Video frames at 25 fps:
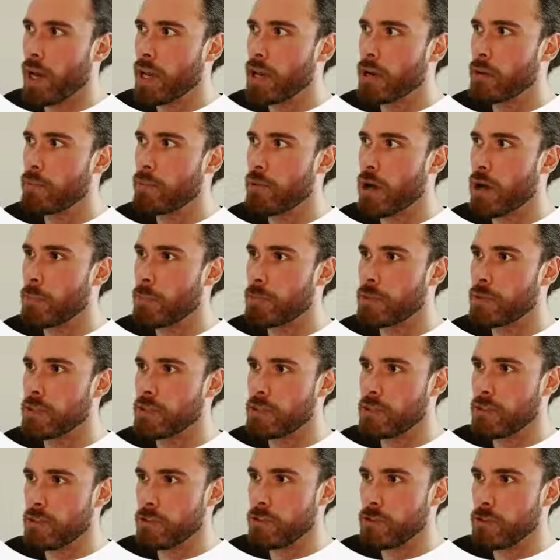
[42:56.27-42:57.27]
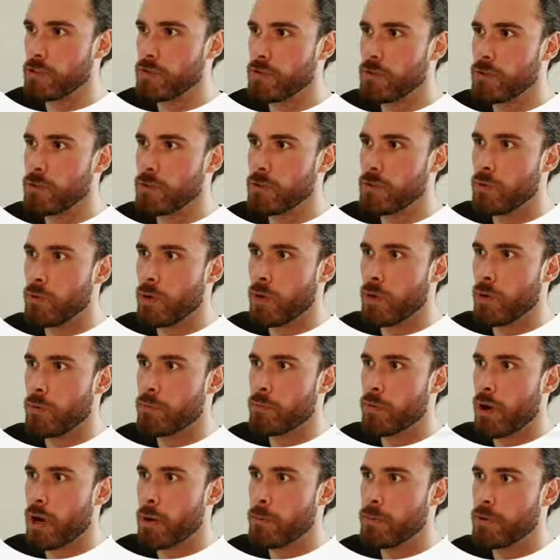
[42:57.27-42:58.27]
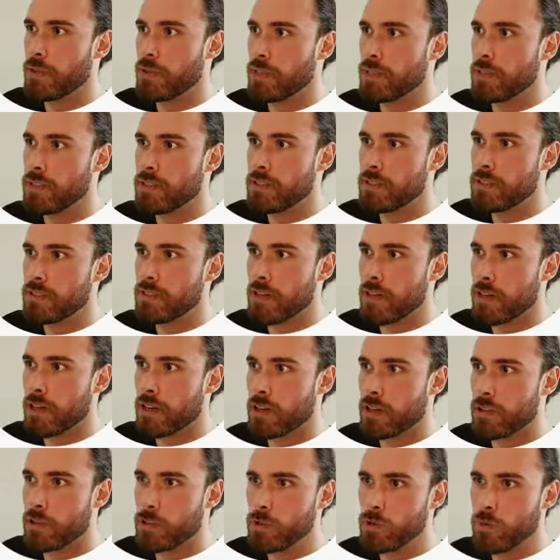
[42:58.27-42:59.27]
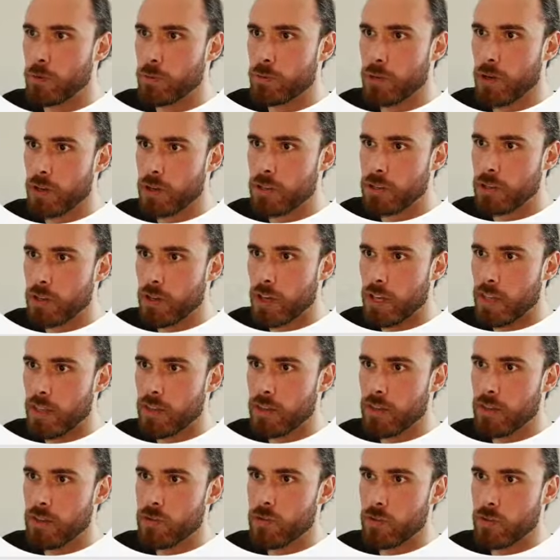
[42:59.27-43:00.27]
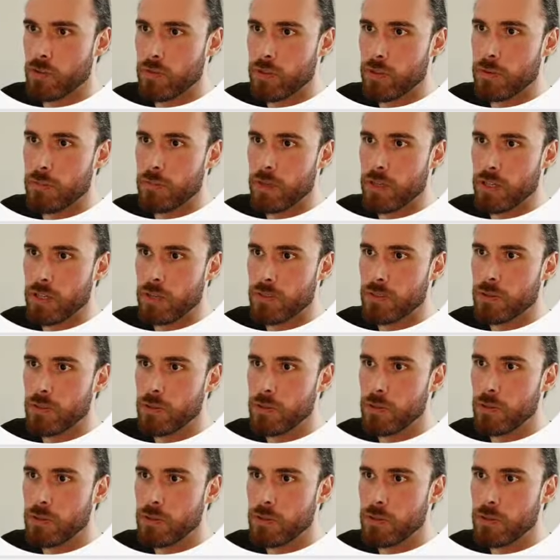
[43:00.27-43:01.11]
are properties useful? Well, properties are useful because you can turn them into